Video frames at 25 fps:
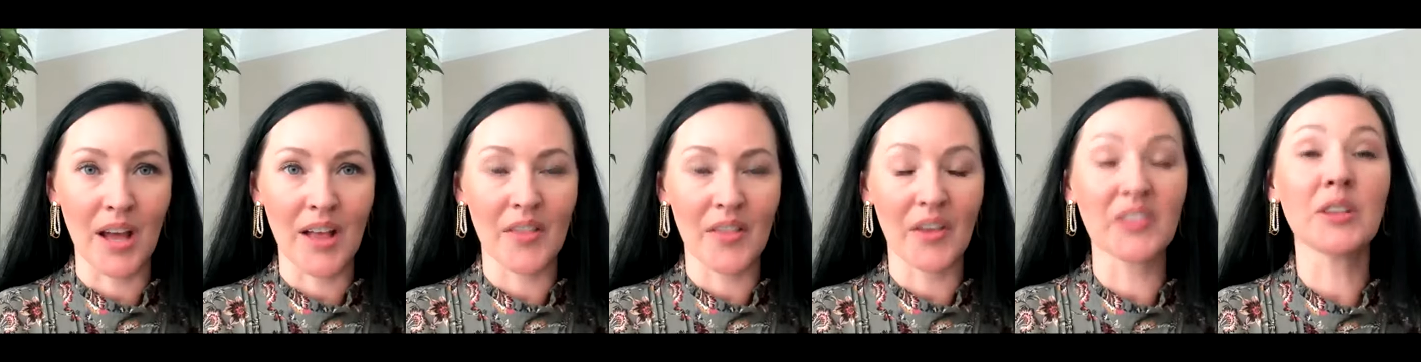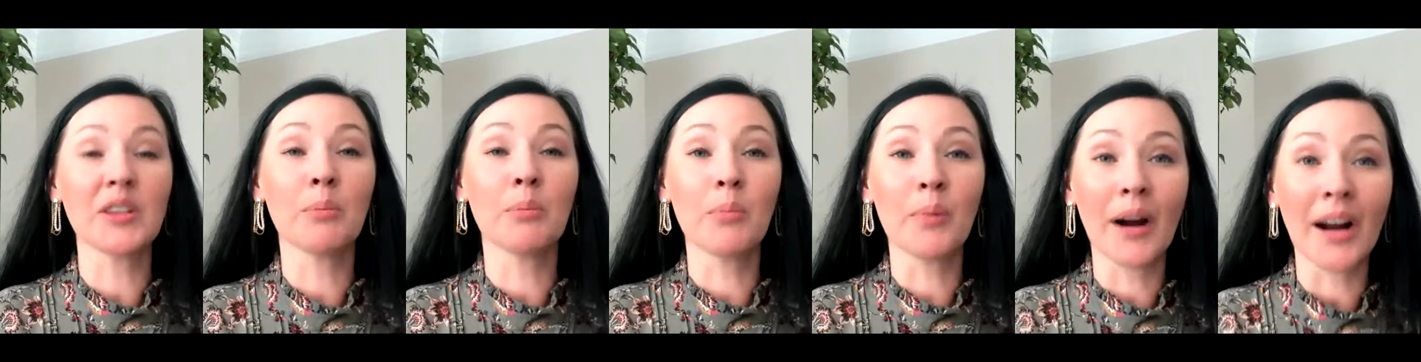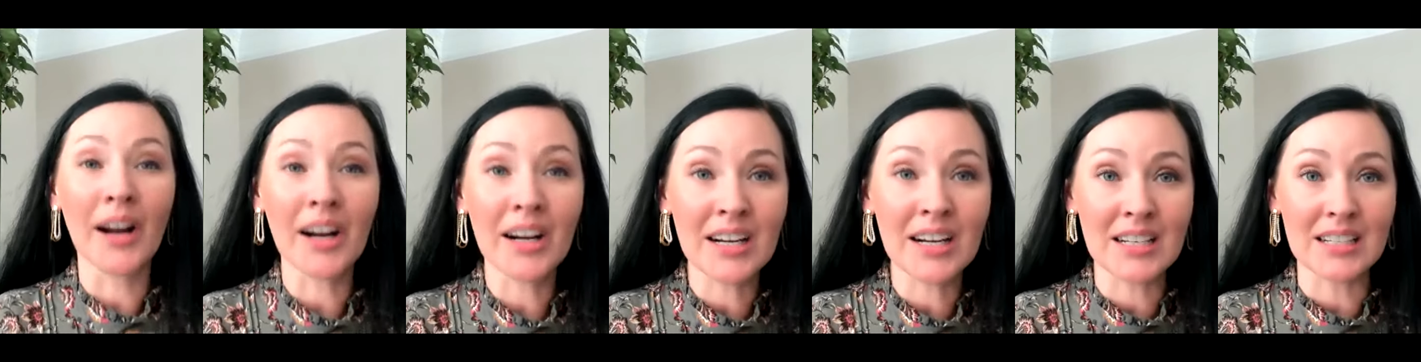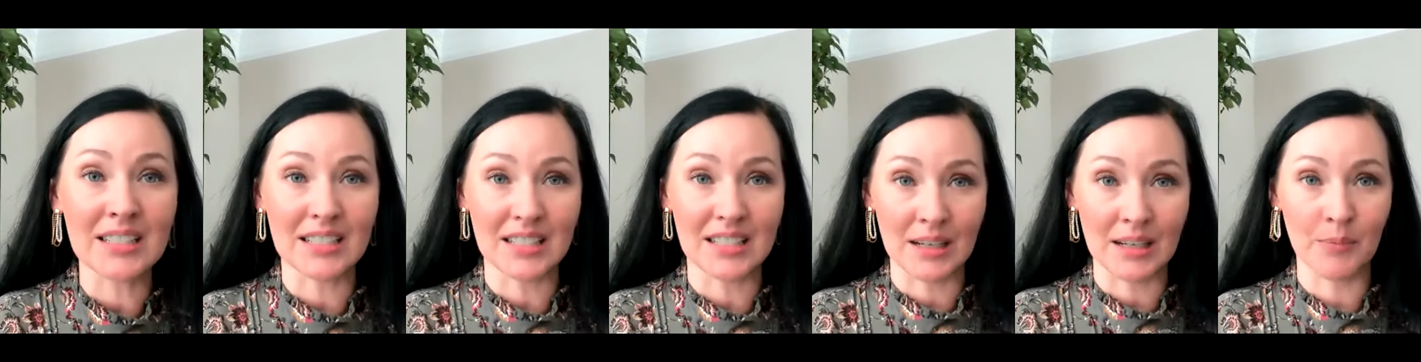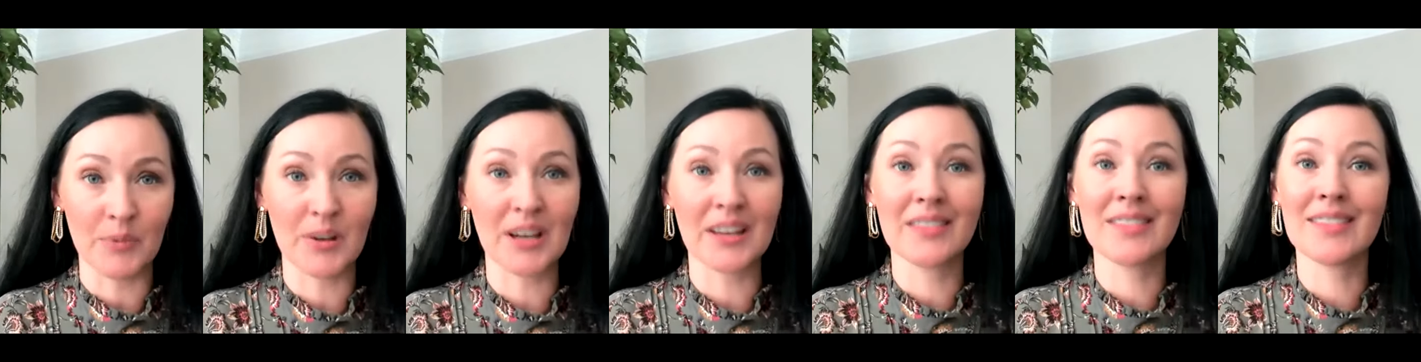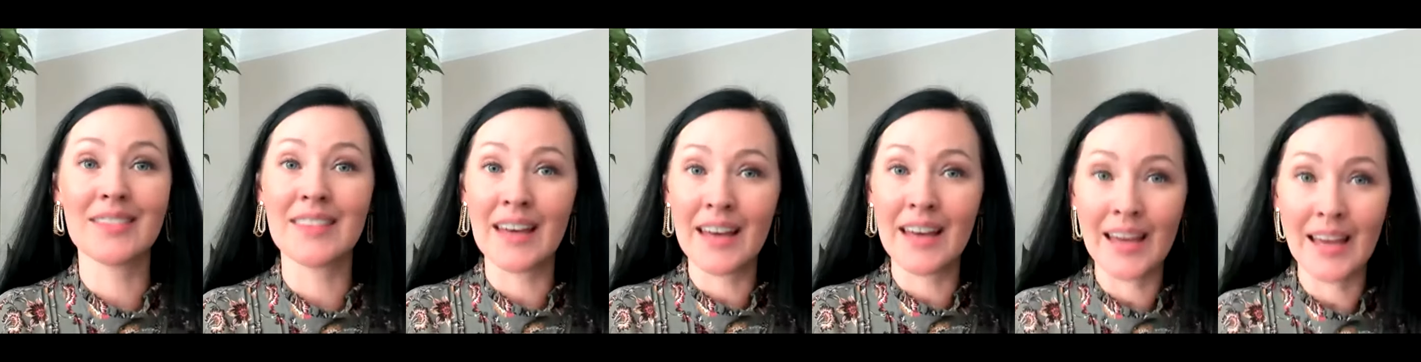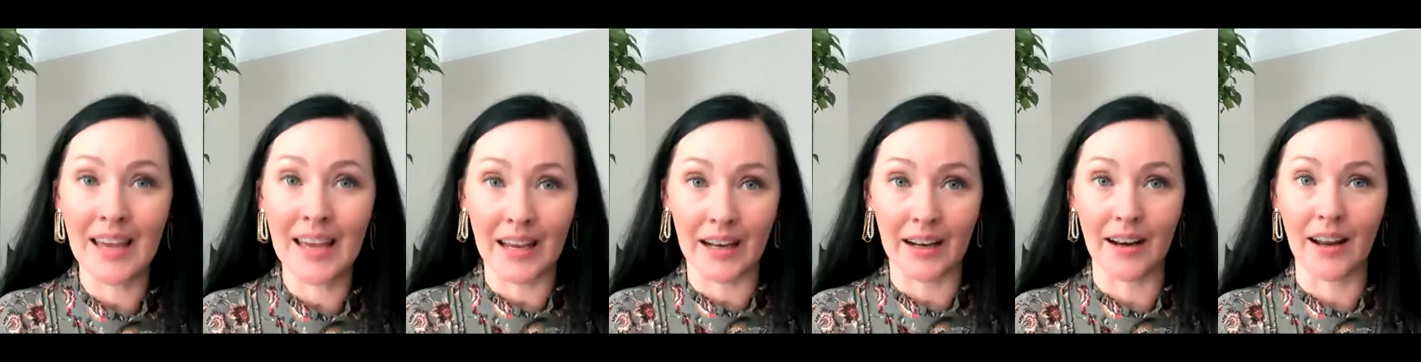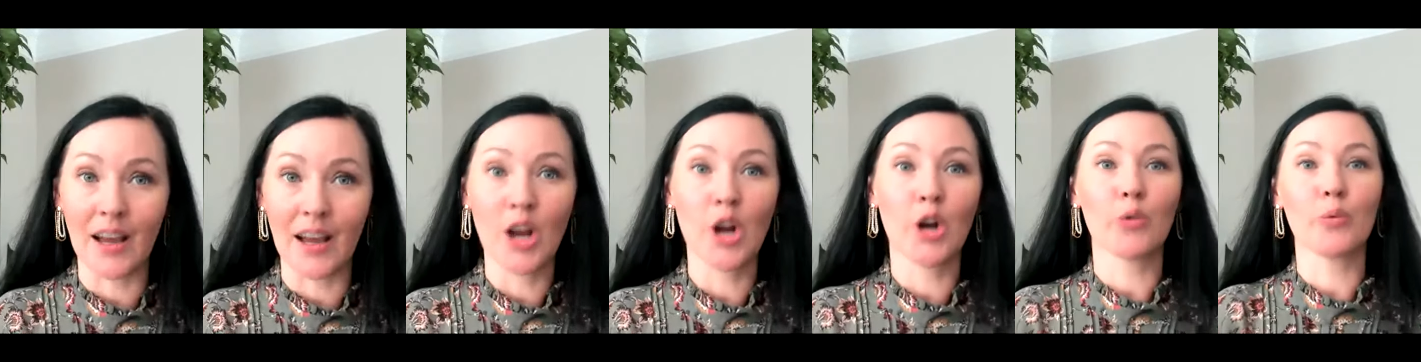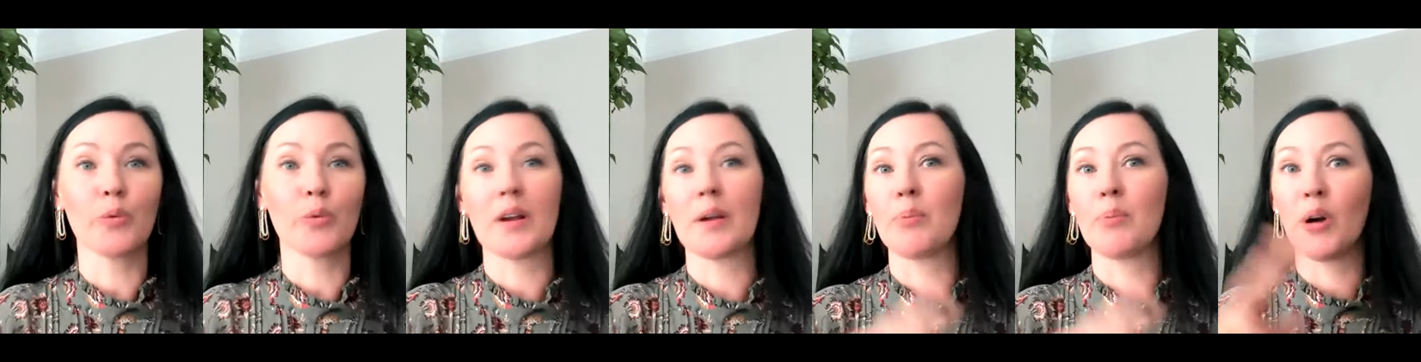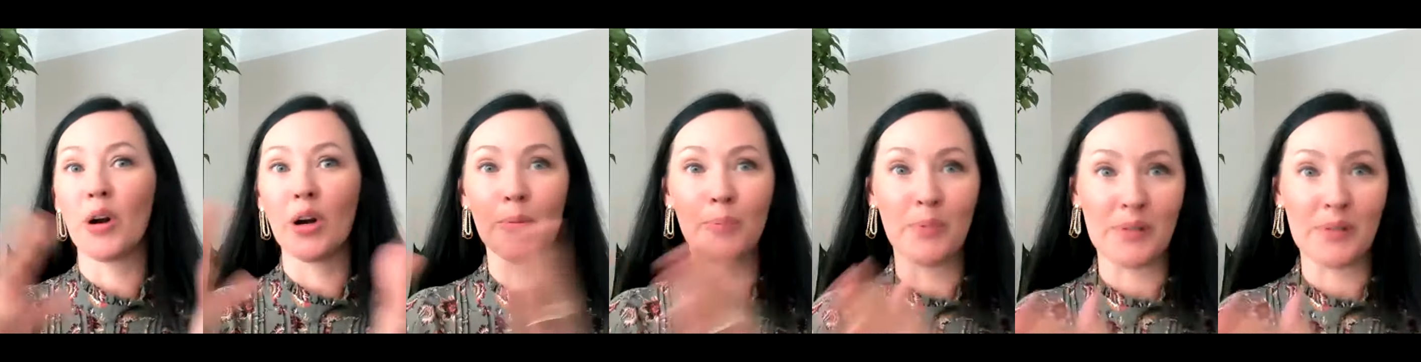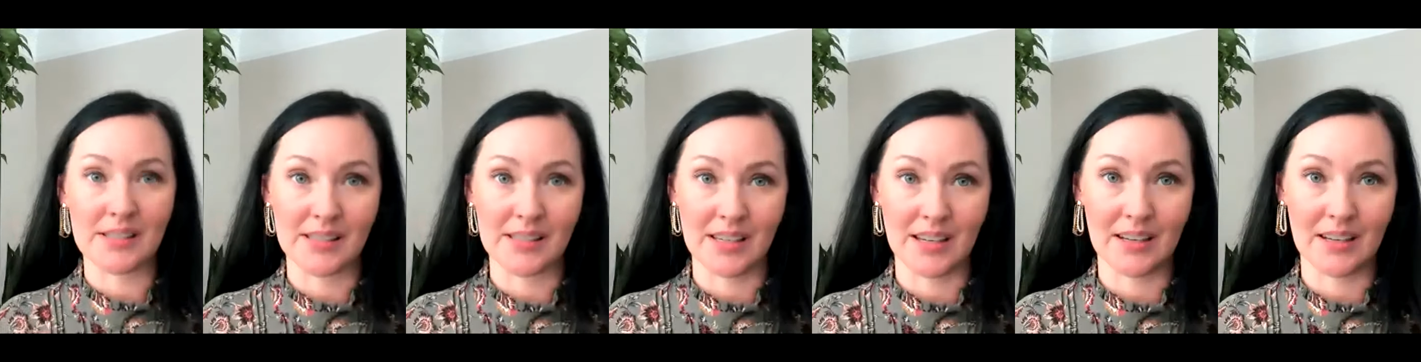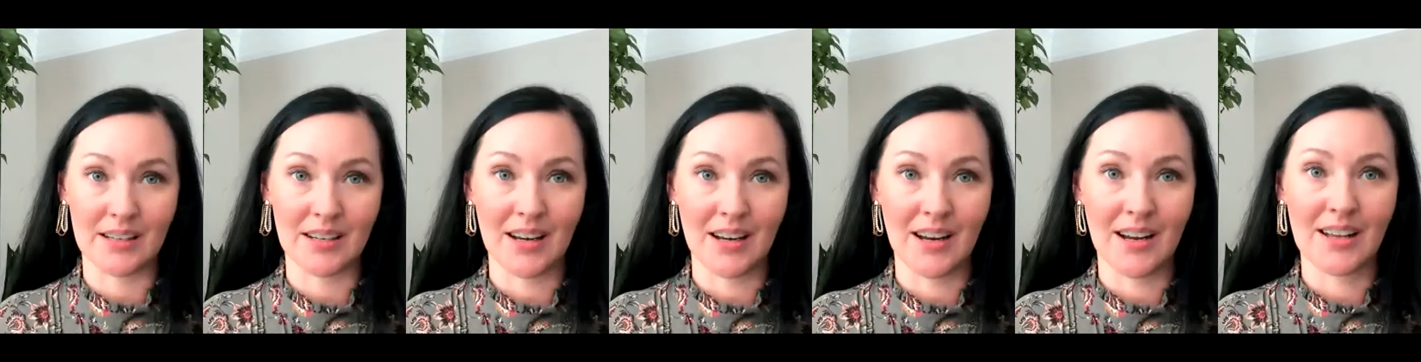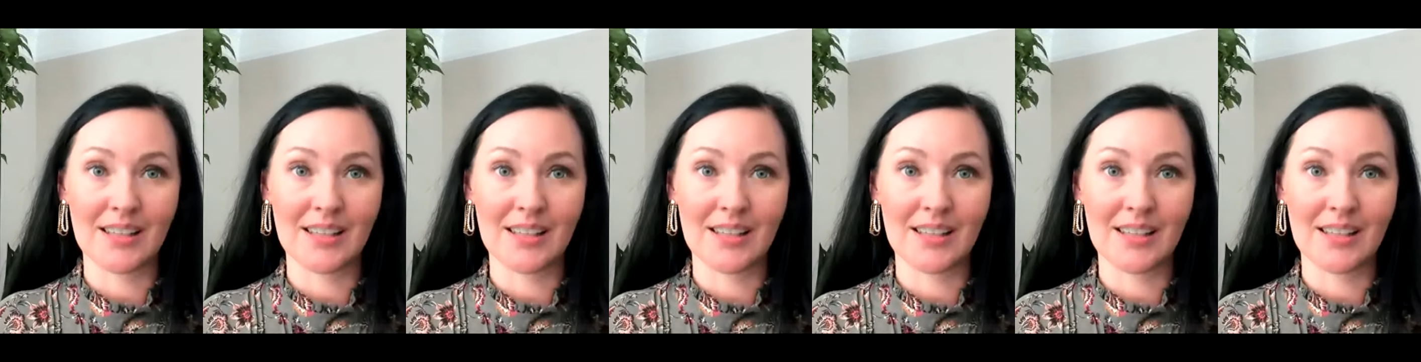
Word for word: that the marketing team could then repurpose it